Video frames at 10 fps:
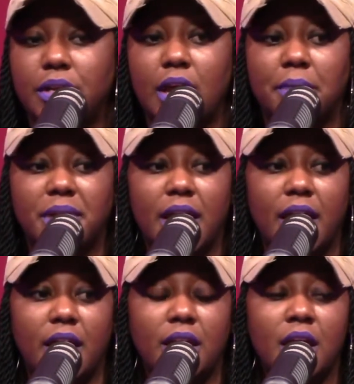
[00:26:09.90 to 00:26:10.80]
And I'm
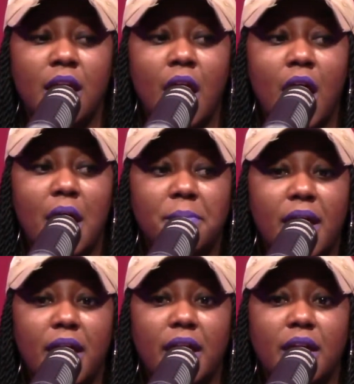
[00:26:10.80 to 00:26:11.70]
not. I'm
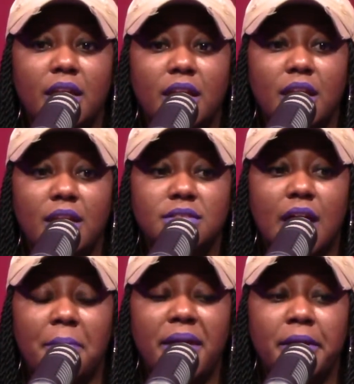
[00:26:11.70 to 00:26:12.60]

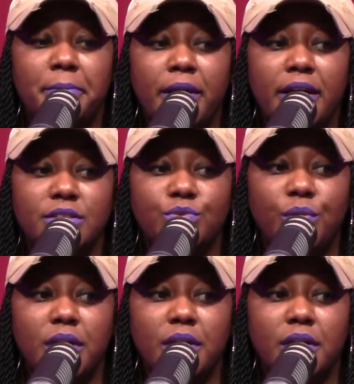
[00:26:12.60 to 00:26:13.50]
at a place
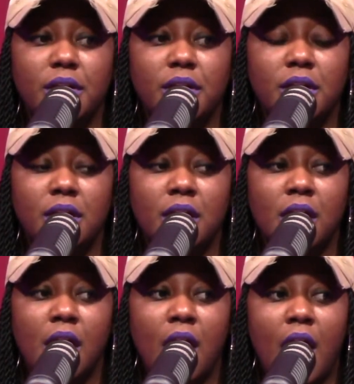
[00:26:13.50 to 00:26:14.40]
where
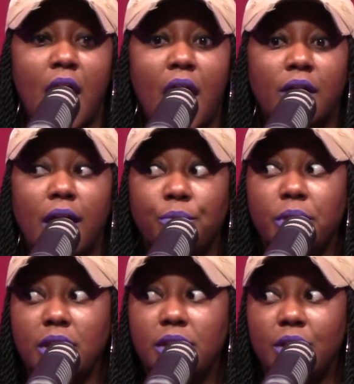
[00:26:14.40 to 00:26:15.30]
I
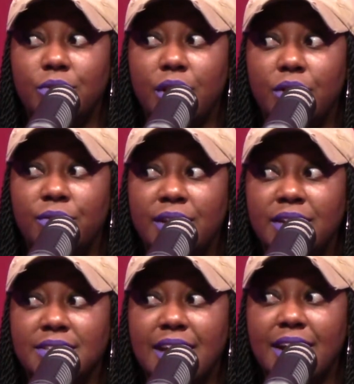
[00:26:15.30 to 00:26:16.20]
really don't know,
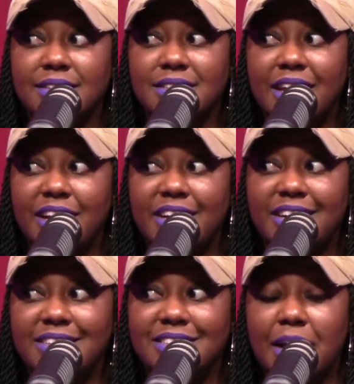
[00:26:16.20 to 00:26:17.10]
and it's kind of scary
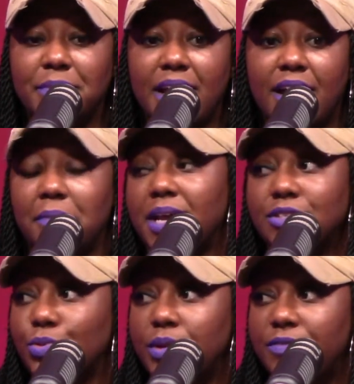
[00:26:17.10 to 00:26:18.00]
because I'm not
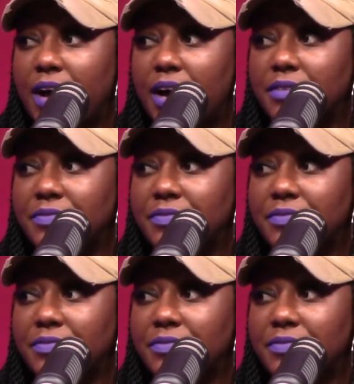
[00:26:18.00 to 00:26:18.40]
25.